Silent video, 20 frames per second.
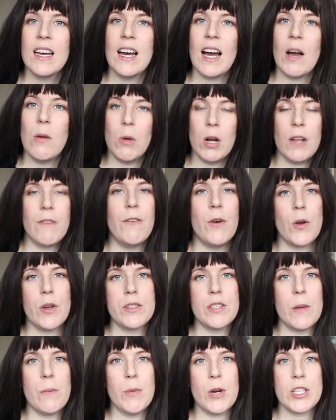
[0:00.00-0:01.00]
I want to
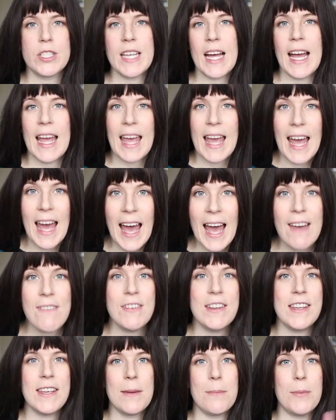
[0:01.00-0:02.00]
focus on books I
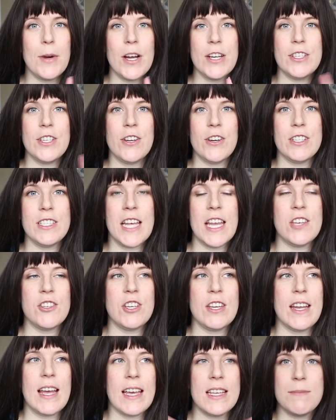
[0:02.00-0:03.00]
haven't yet brought to your
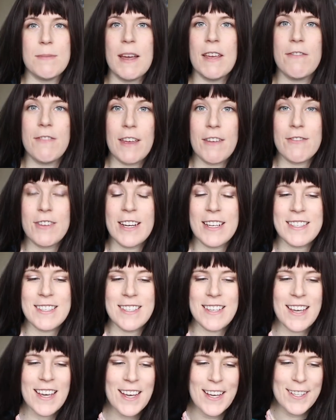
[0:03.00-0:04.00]
attention as my
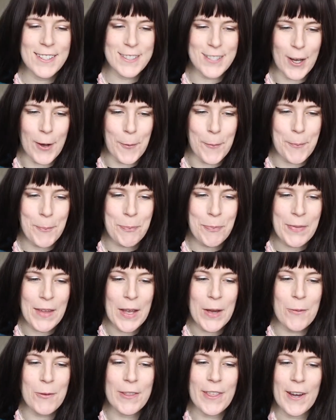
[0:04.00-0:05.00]
favorites. So
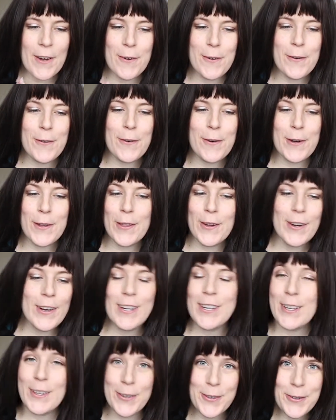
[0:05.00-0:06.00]
without further
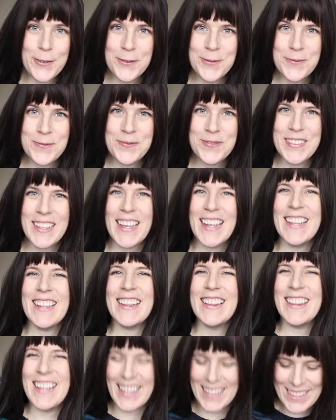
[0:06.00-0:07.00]
ado,
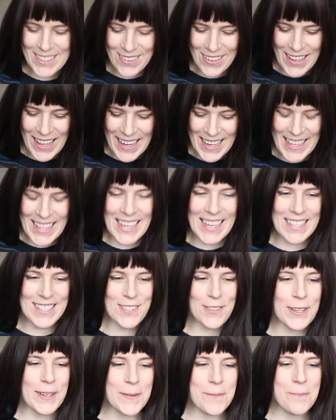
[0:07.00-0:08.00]
let's go ahead and get
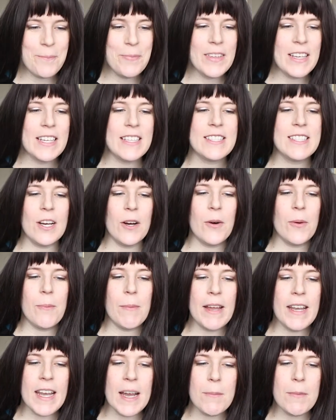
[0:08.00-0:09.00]
into it. So
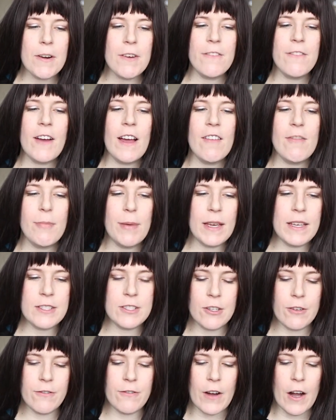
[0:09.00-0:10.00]
my number five pick
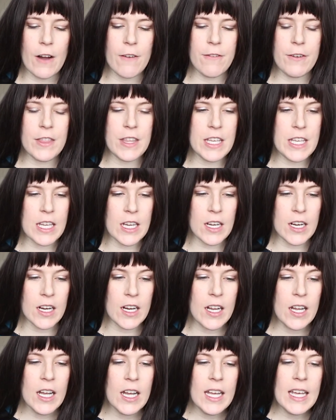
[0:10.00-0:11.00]
so far for the
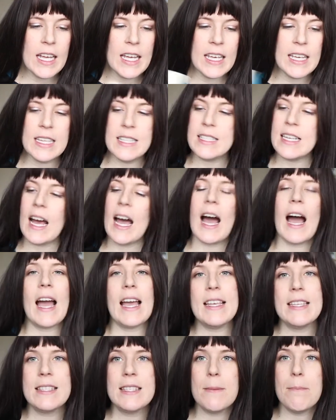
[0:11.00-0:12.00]
year is
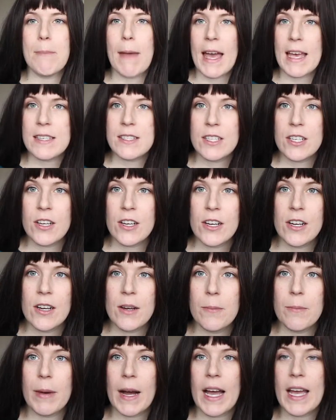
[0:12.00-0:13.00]
Ice
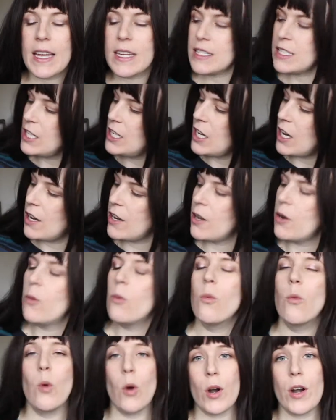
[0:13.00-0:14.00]
Massacre by
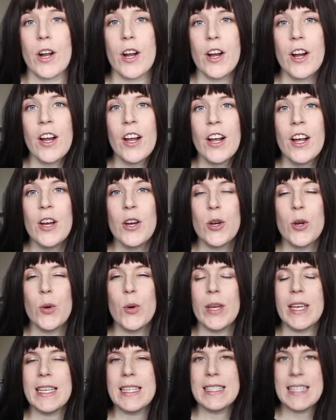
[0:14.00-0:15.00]
Tiana Warner,
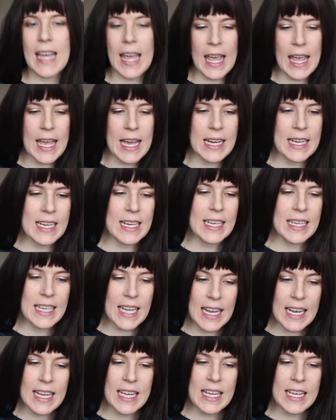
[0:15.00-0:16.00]
who is a
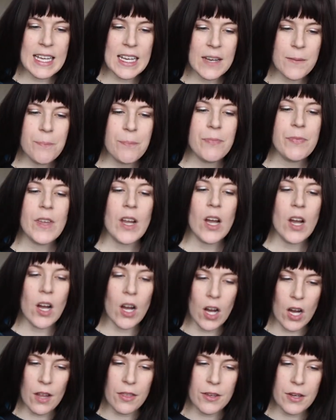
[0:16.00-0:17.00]
Canadian
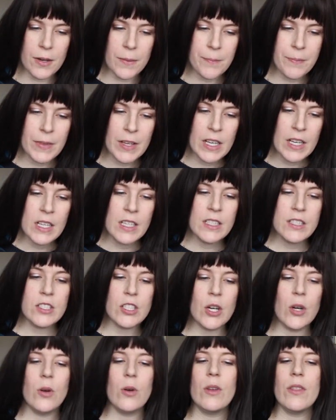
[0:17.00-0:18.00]
author.
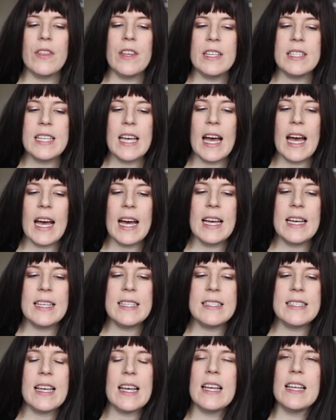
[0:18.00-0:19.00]
So this
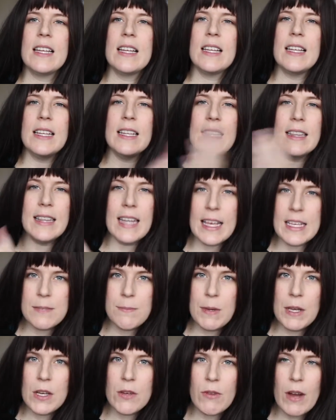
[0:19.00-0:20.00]
has
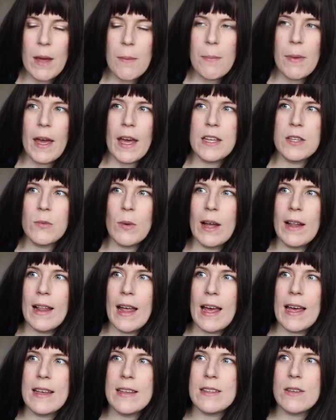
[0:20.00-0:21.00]
lesbian rep, as well
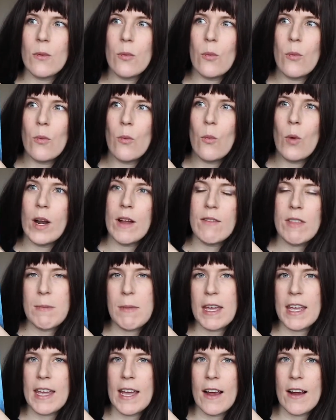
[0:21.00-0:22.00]
as one of the
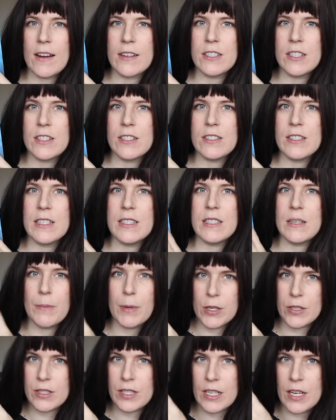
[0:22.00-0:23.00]
main characters is a
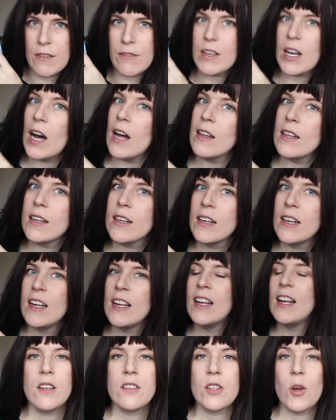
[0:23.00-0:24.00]
person of color.
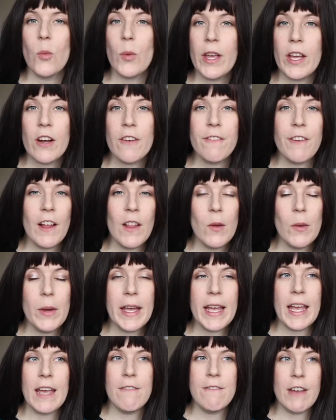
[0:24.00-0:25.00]
So we are
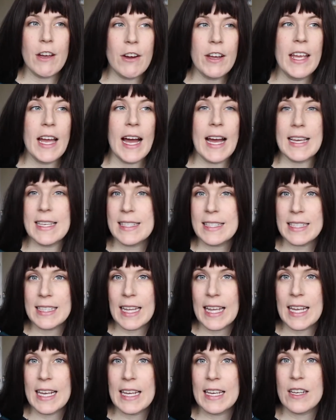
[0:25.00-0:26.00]
following a very
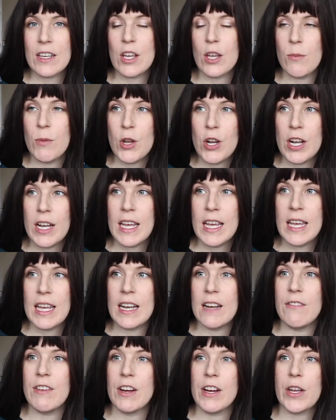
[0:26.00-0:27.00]
isolated community
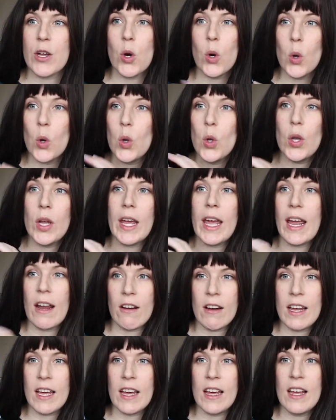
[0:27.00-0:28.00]
in a very cold
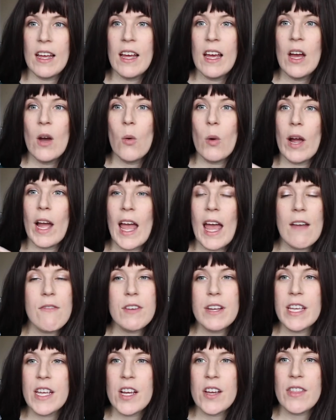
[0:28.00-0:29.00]
area where
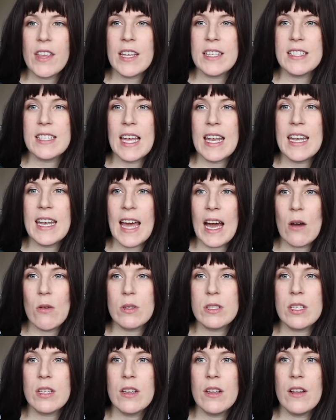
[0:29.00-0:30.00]
every year they send
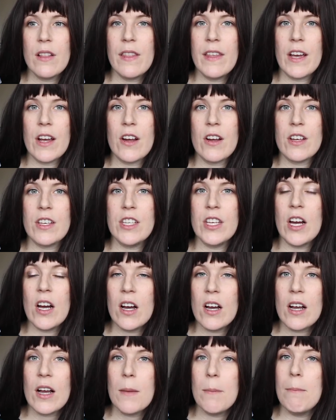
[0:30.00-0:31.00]
out their
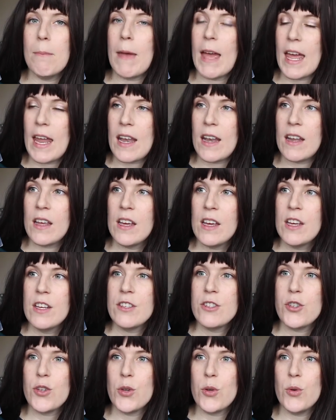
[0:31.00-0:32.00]
young men
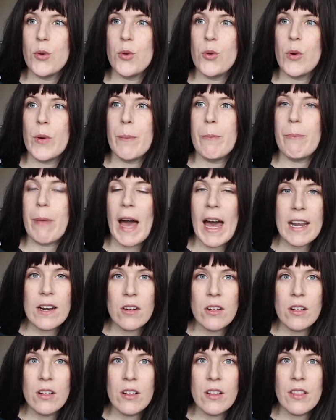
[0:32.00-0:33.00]
to
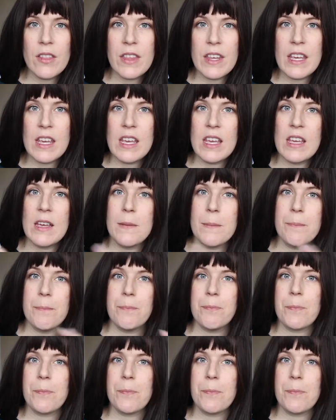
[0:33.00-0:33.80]
battle the